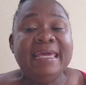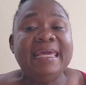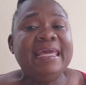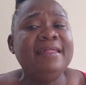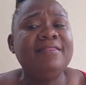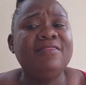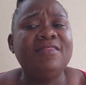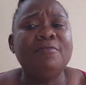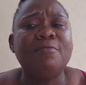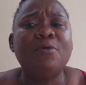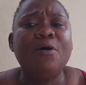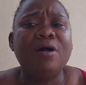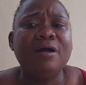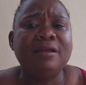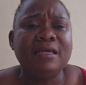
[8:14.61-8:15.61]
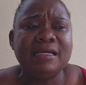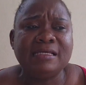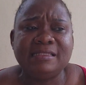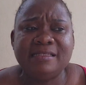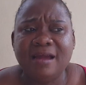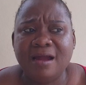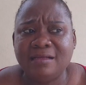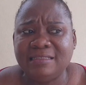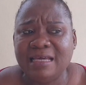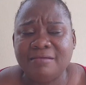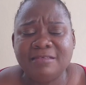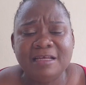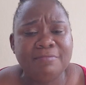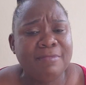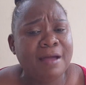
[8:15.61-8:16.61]
in the mornings, there are
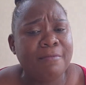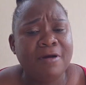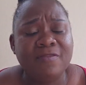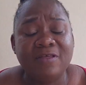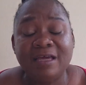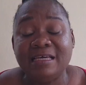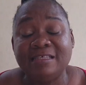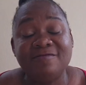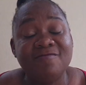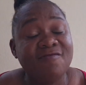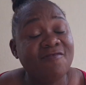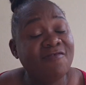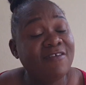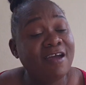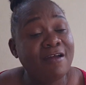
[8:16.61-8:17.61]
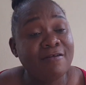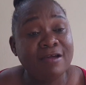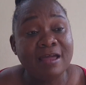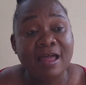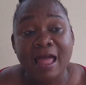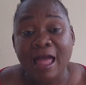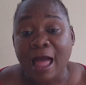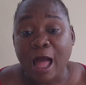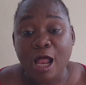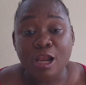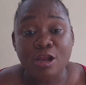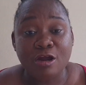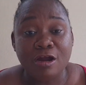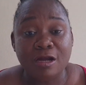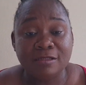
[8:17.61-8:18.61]
times when my mother is very
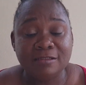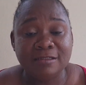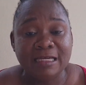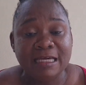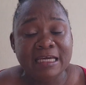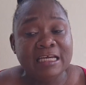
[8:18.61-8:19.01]
alert.